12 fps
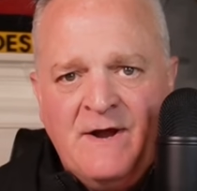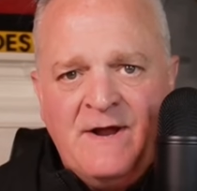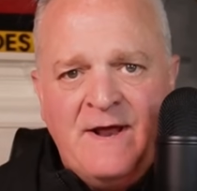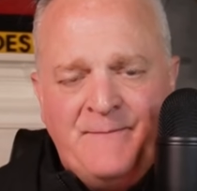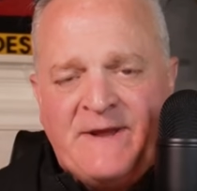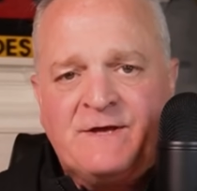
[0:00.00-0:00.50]

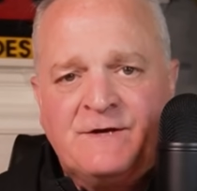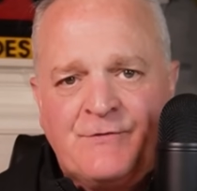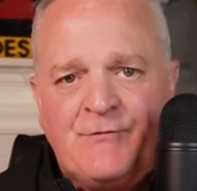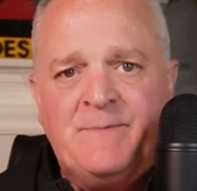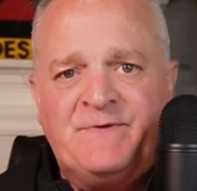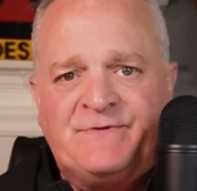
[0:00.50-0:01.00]
and make an
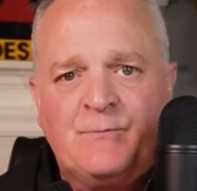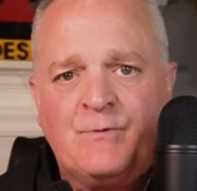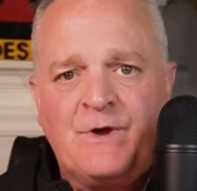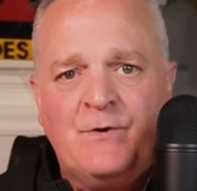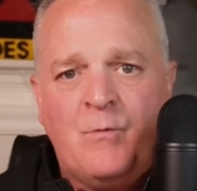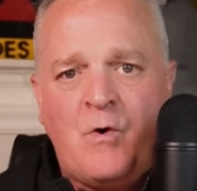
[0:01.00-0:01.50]
agreement, then we're
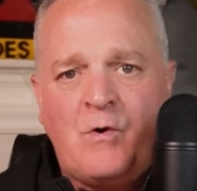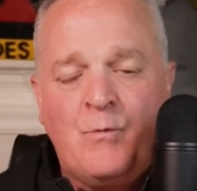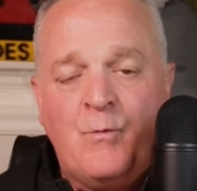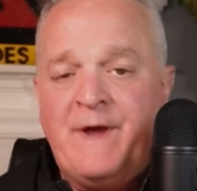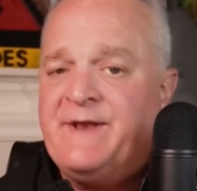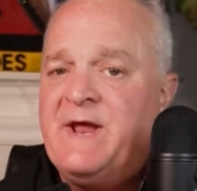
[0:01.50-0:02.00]
going to walk
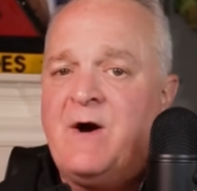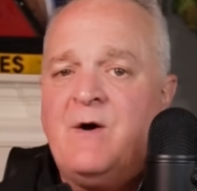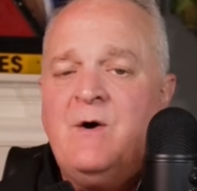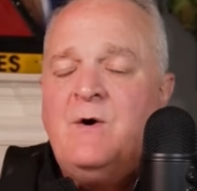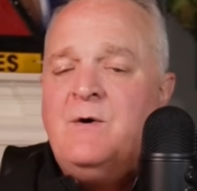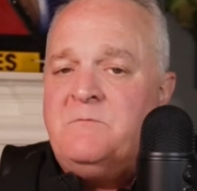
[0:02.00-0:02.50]
away. Now,
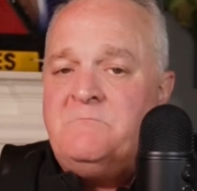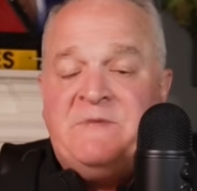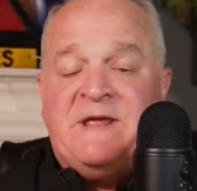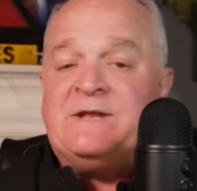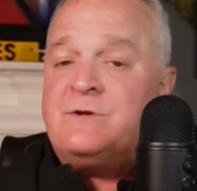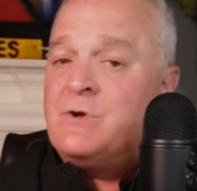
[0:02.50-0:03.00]

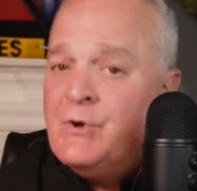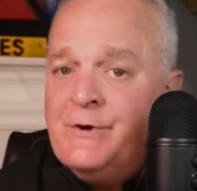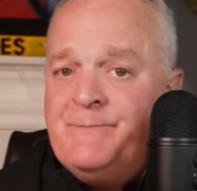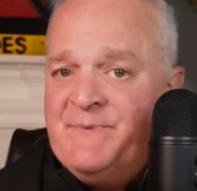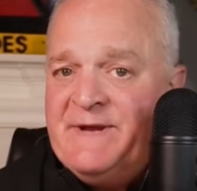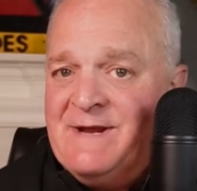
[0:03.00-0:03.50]
it
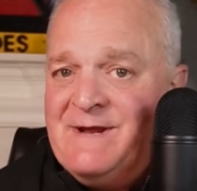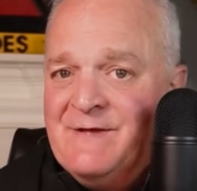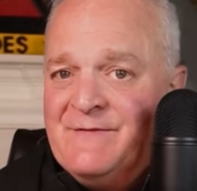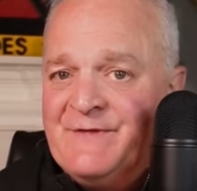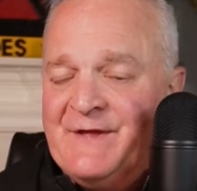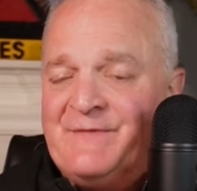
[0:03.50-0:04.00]
could be
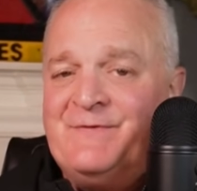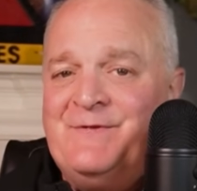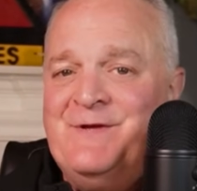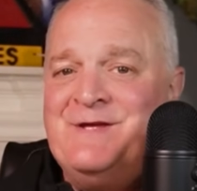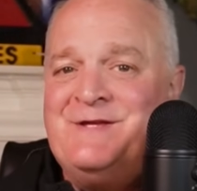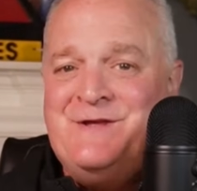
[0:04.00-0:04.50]
that
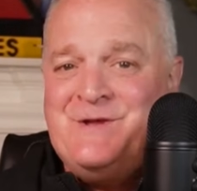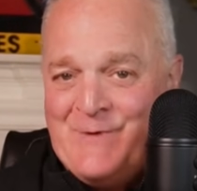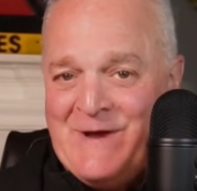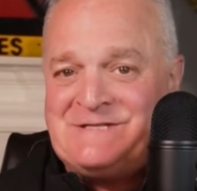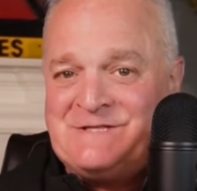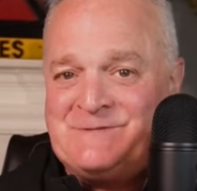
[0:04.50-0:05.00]
the
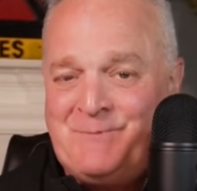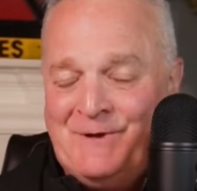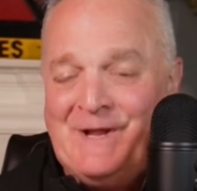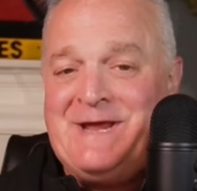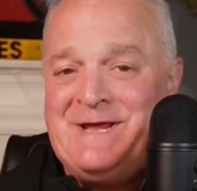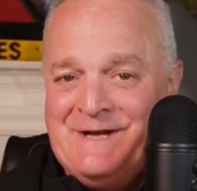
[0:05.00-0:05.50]
U.S. is
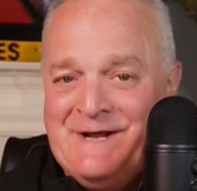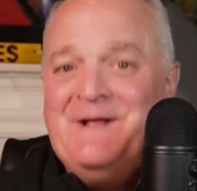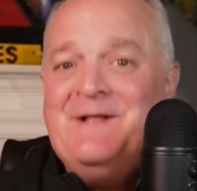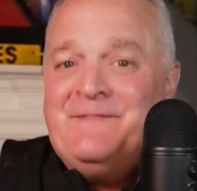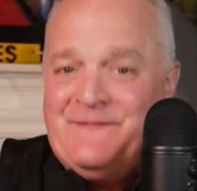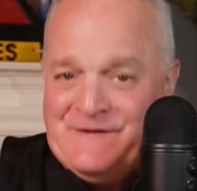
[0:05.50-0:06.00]
playing
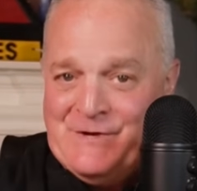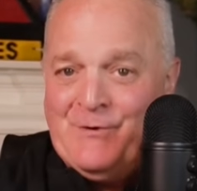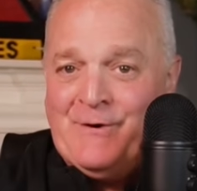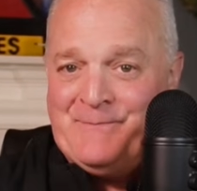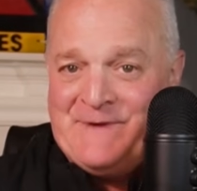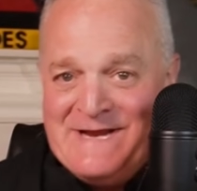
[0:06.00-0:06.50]
the
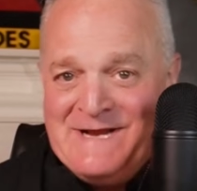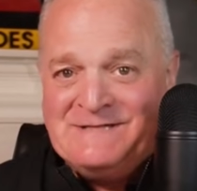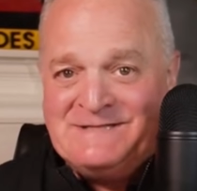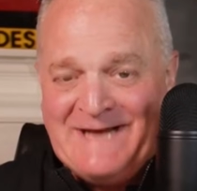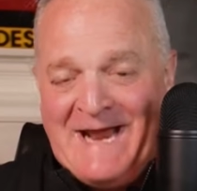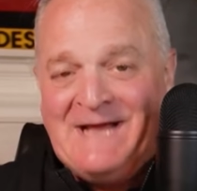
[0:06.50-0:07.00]

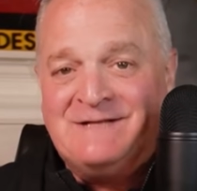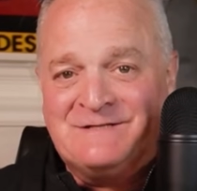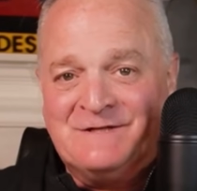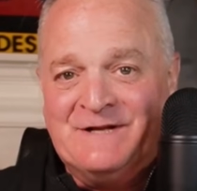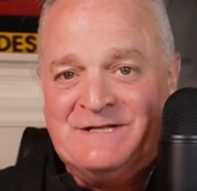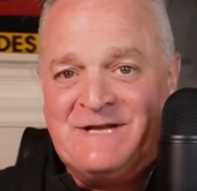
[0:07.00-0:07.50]
Europeans and
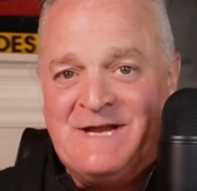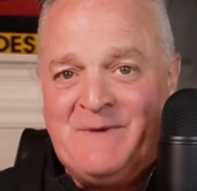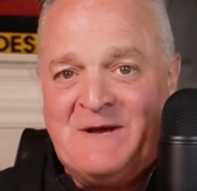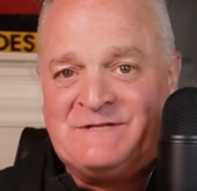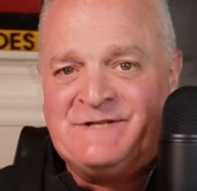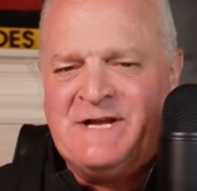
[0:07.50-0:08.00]
Zelensky
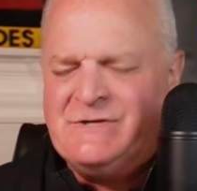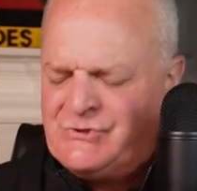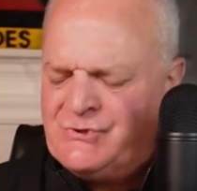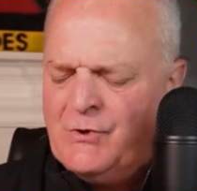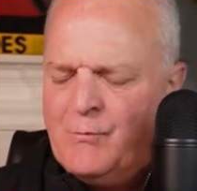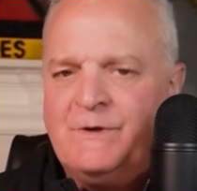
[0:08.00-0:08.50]
by saying,
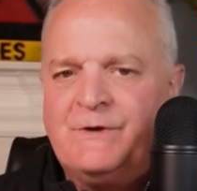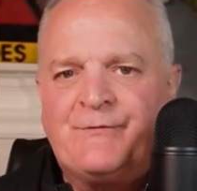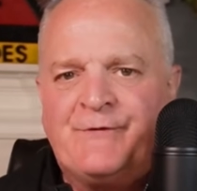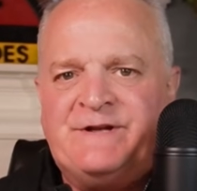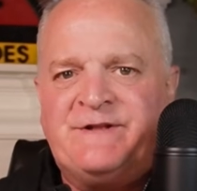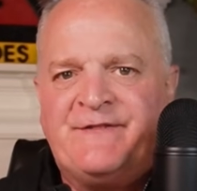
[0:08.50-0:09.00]
sure, we'll
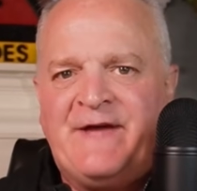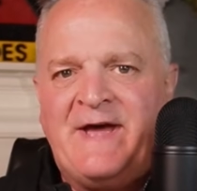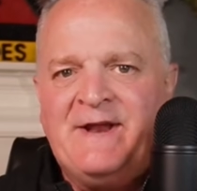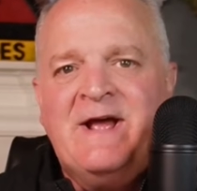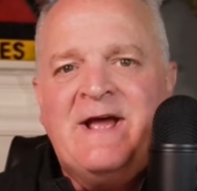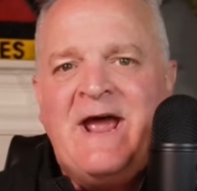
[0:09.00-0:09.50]
agree to
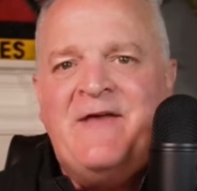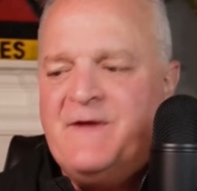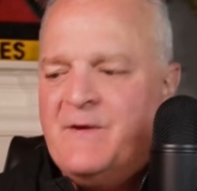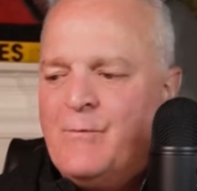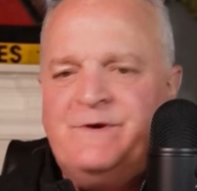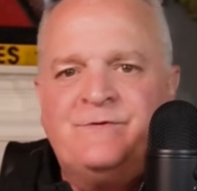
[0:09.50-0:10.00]
that. And
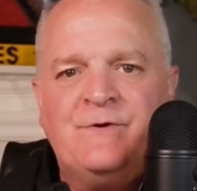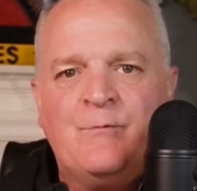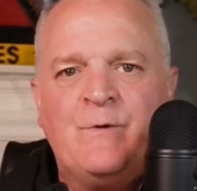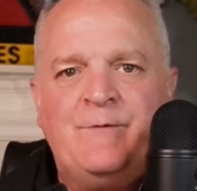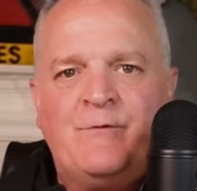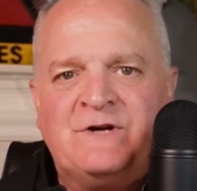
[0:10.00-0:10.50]
then
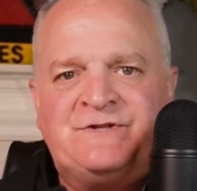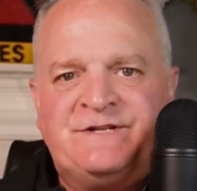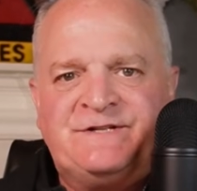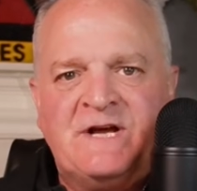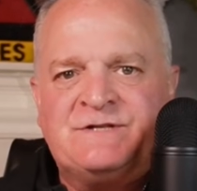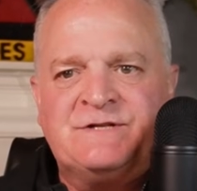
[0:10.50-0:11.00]
when Russia
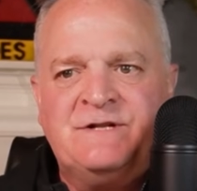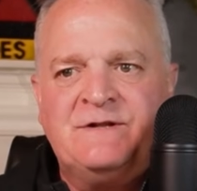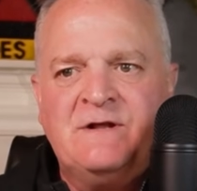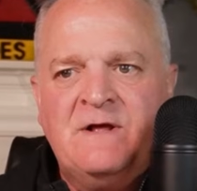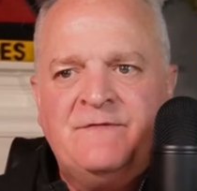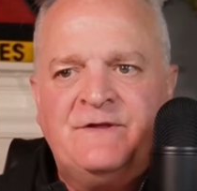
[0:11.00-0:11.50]
doesn't,
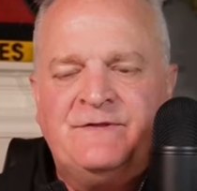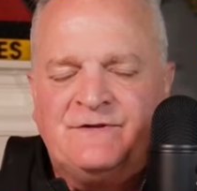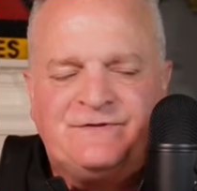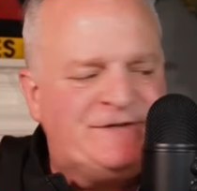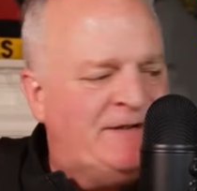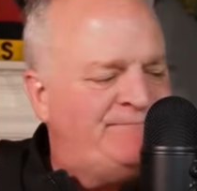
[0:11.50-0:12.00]
then they'll say,